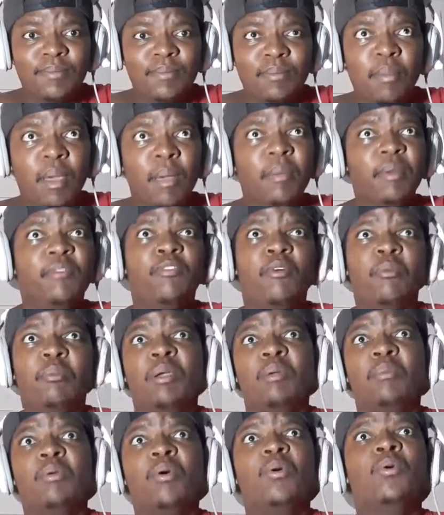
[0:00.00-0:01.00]
Maybe for
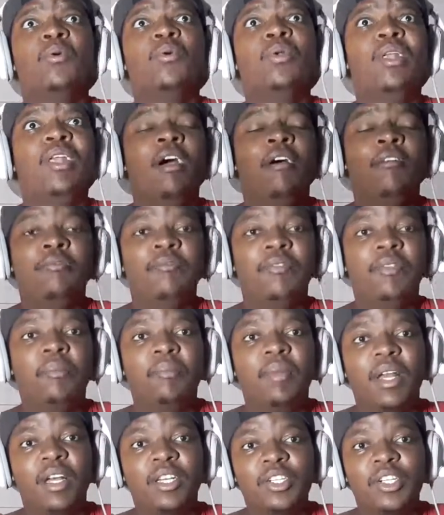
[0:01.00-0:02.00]
people who love the
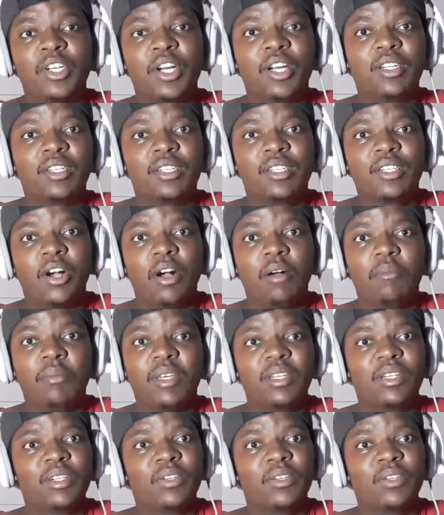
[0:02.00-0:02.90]
Bloodshot comic,